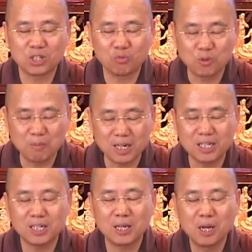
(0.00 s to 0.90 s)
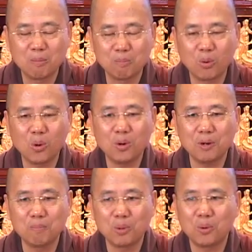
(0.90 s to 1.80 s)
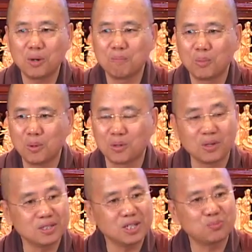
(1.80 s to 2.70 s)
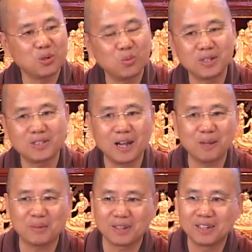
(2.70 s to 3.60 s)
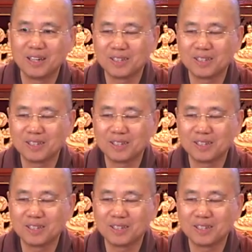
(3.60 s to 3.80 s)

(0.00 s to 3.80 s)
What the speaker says: we meditate more and more and more, not just by one timing,